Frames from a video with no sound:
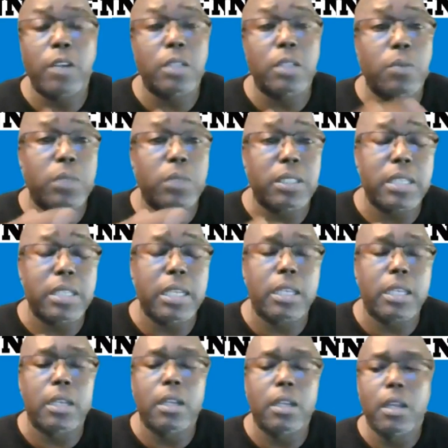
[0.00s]
and was
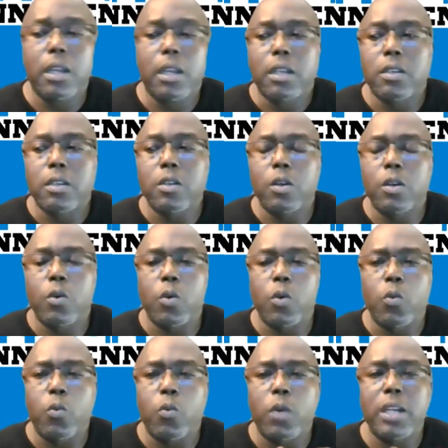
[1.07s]
thinking, you know,
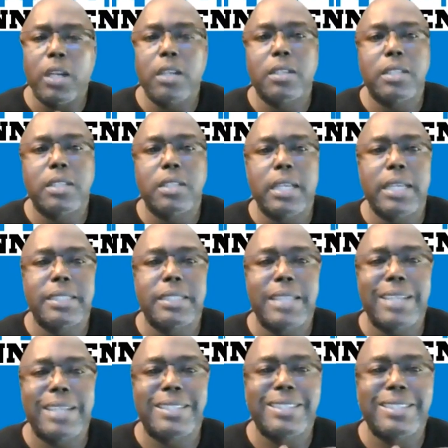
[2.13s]
one of the things
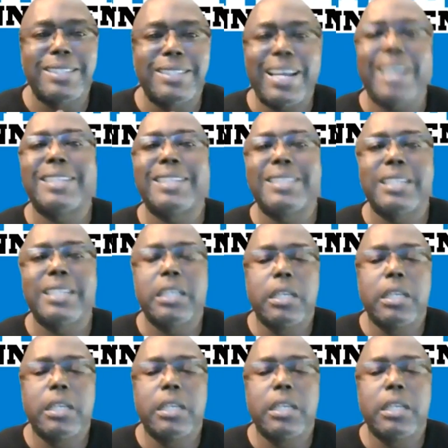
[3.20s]
that society